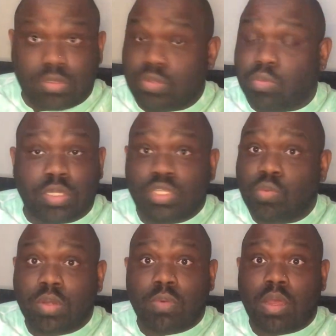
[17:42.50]
Well, you
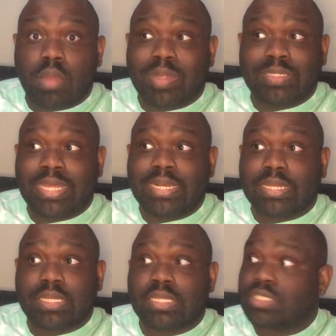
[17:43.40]
weren't wrong about that, nigga,
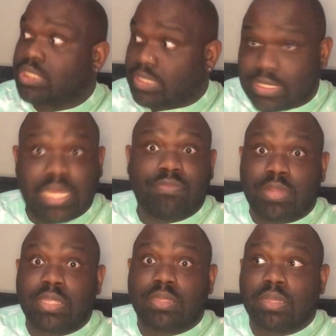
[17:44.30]
because you
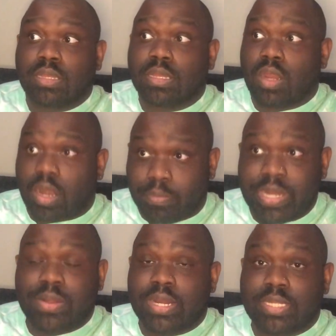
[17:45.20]
definitely are
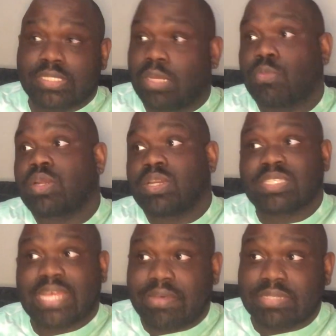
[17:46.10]
buried somewhere near
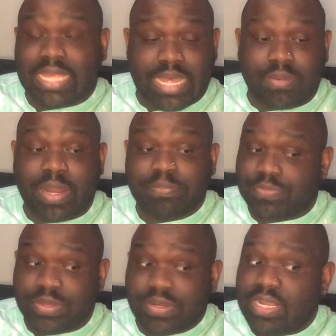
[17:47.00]
south side, right?
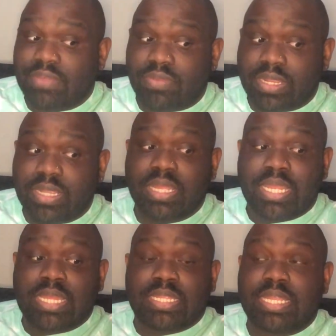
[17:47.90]
You're definitely
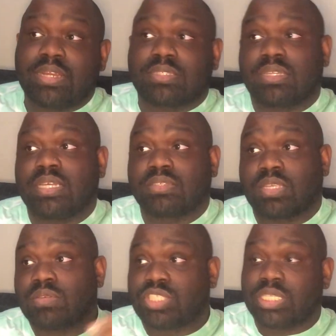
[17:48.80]
there. So hell,
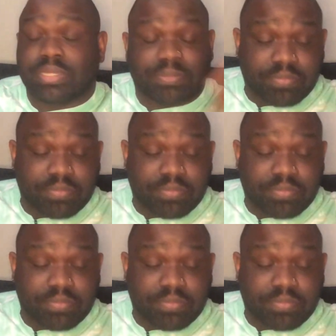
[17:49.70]
so is she.